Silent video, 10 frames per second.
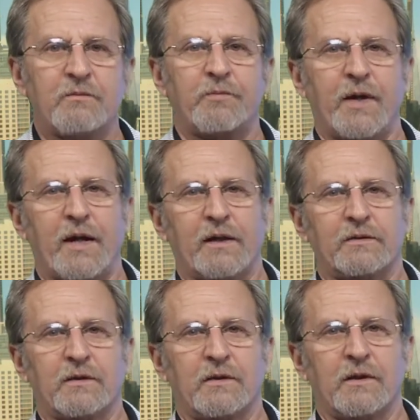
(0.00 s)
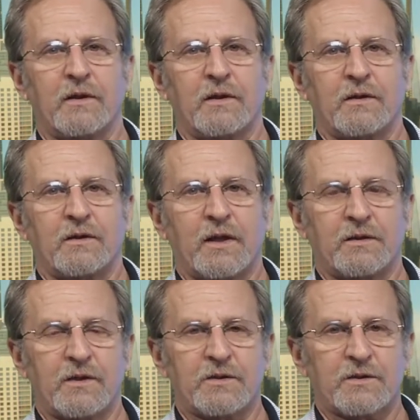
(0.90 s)
impact that
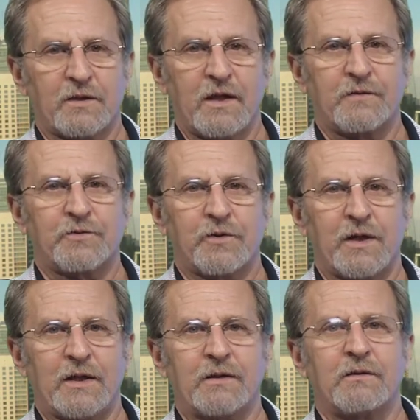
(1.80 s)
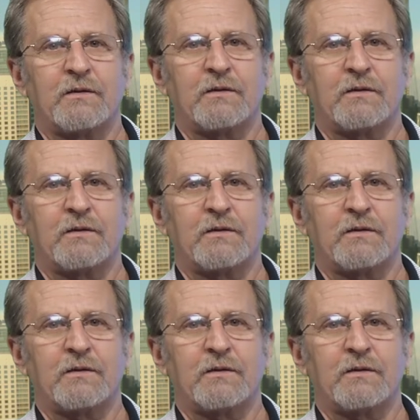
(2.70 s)
this slave trade